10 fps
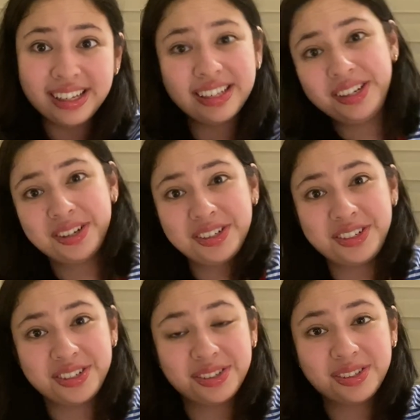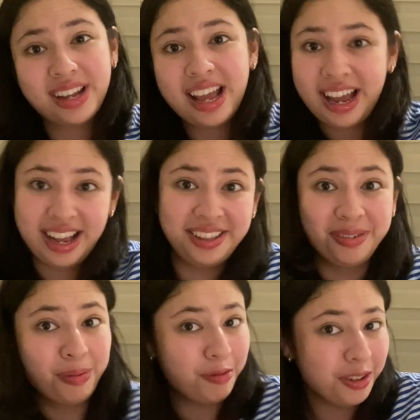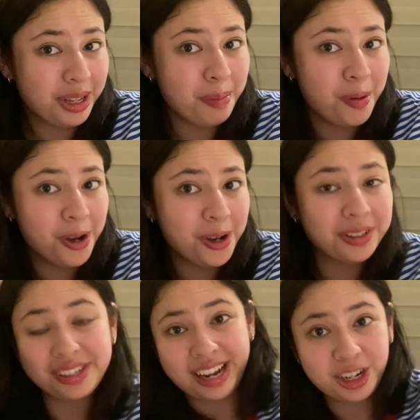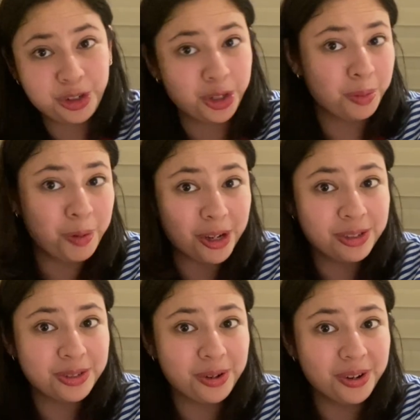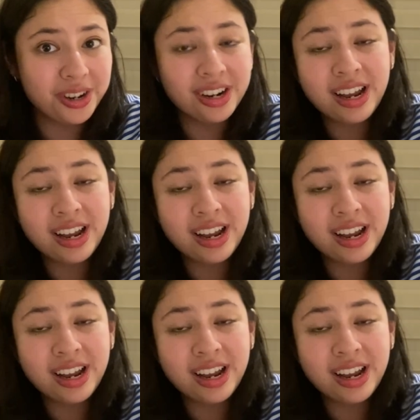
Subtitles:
You could just head to a fully booked, the National Bookstore,